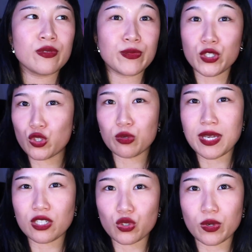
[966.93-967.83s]
the too
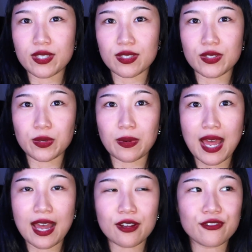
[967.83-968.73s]
many choices you
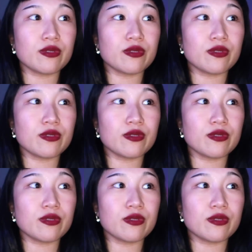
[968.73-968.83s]
have.